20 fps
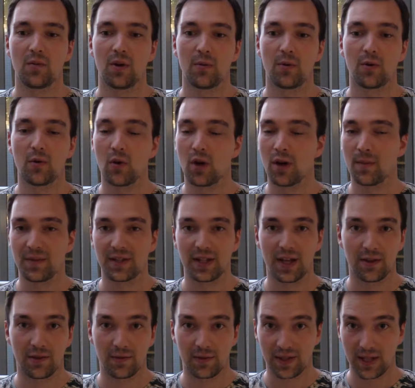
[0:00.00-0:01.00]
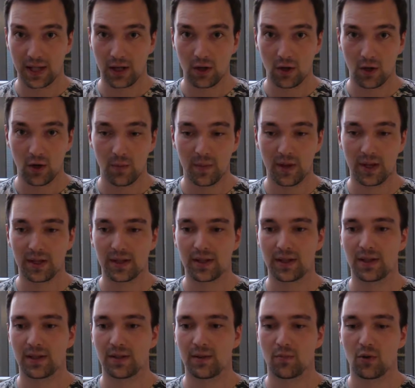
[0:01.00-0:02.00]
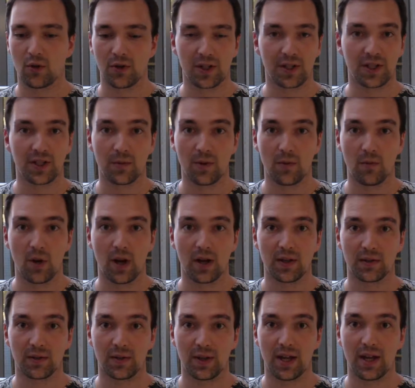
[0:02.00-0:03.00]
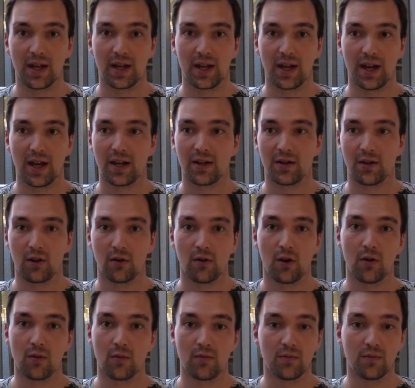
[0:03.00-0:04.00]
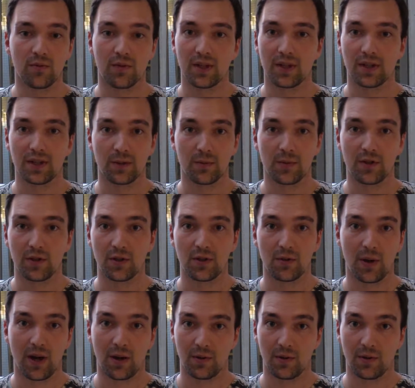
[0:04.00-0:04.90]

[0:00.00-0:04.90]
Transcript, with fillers: where we all come together and sell our comics, projects that we worked on here, and our own things that we do